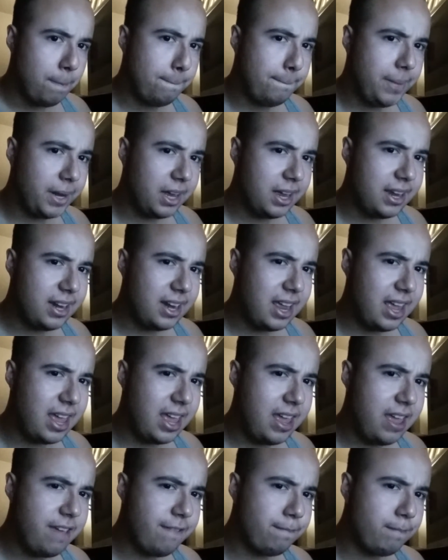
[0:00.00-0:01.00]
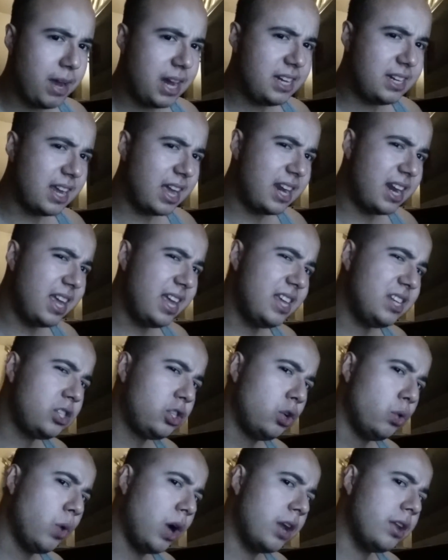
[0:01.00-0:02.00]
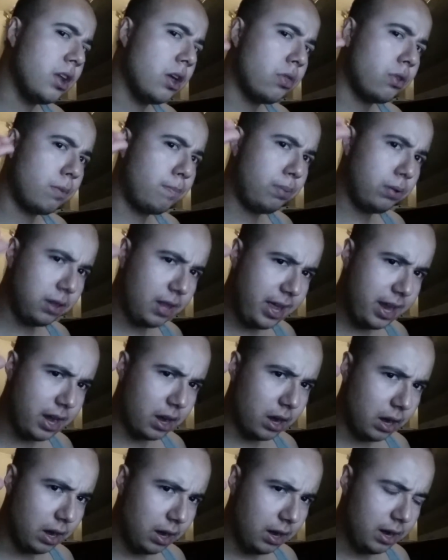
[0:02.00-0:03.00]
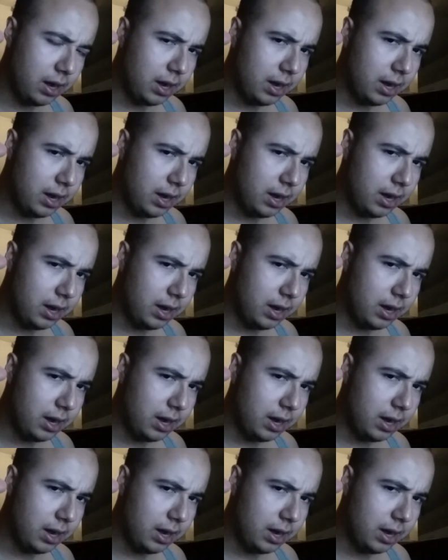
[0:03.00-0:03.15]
But if my debt is to another player,